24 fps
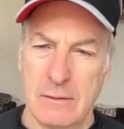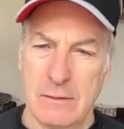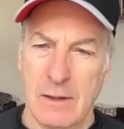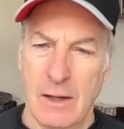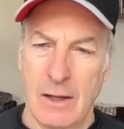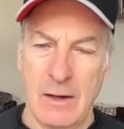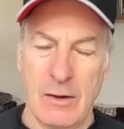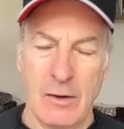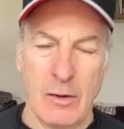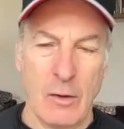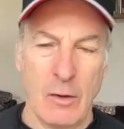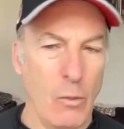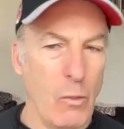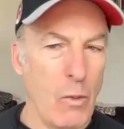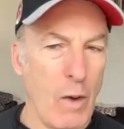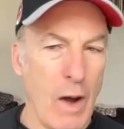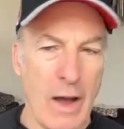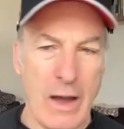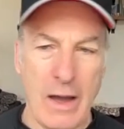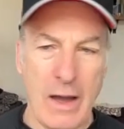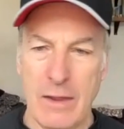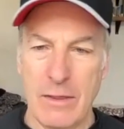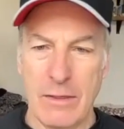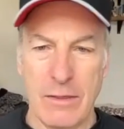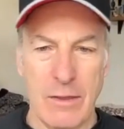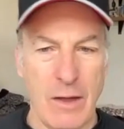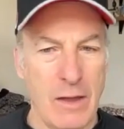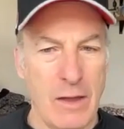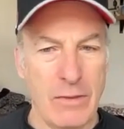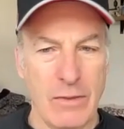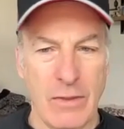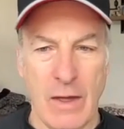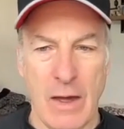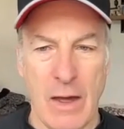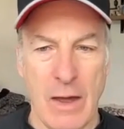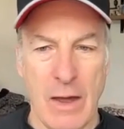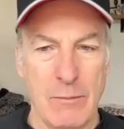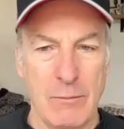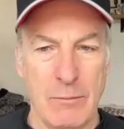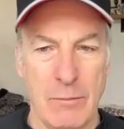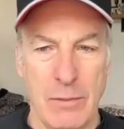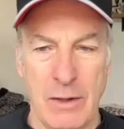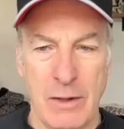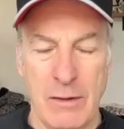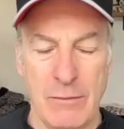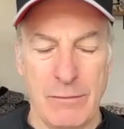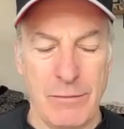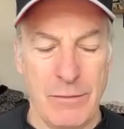I don't know why I thought that,
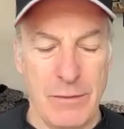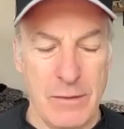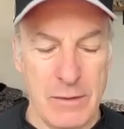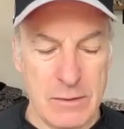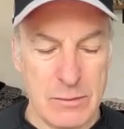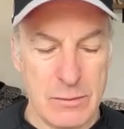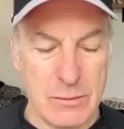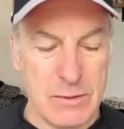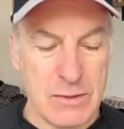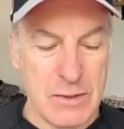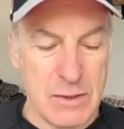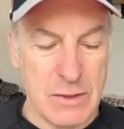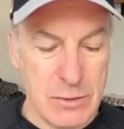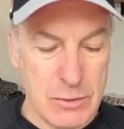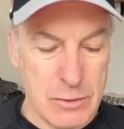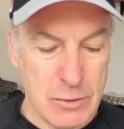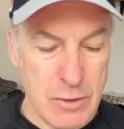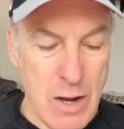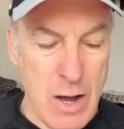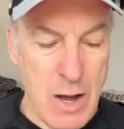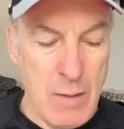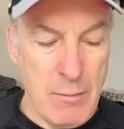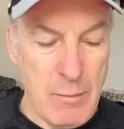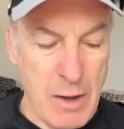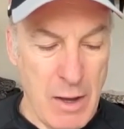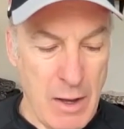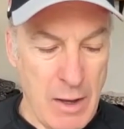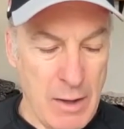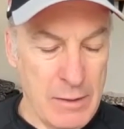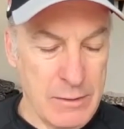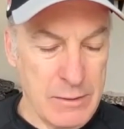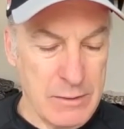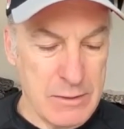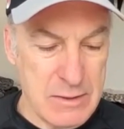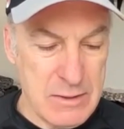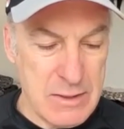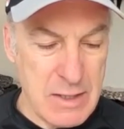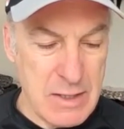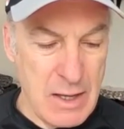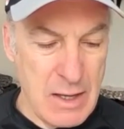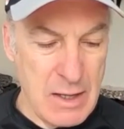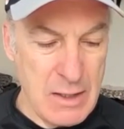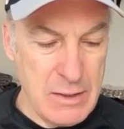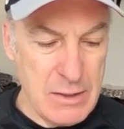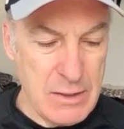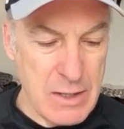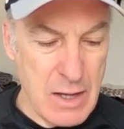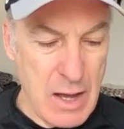but if this was a drama on
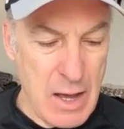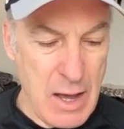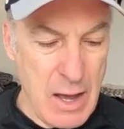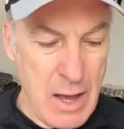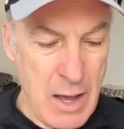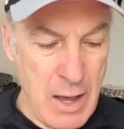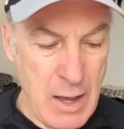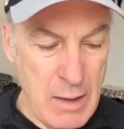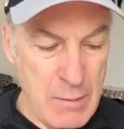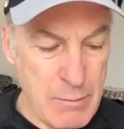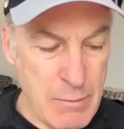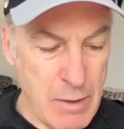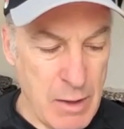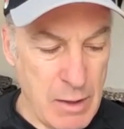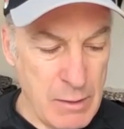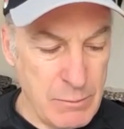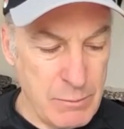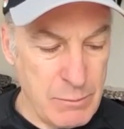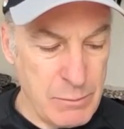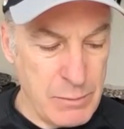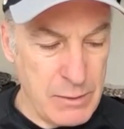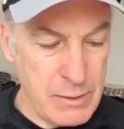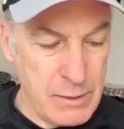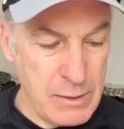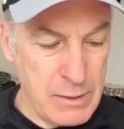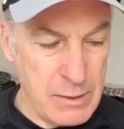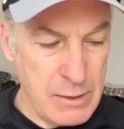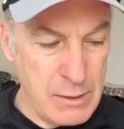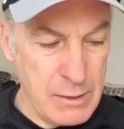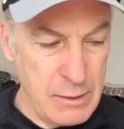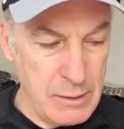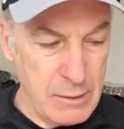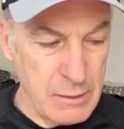stage, I might be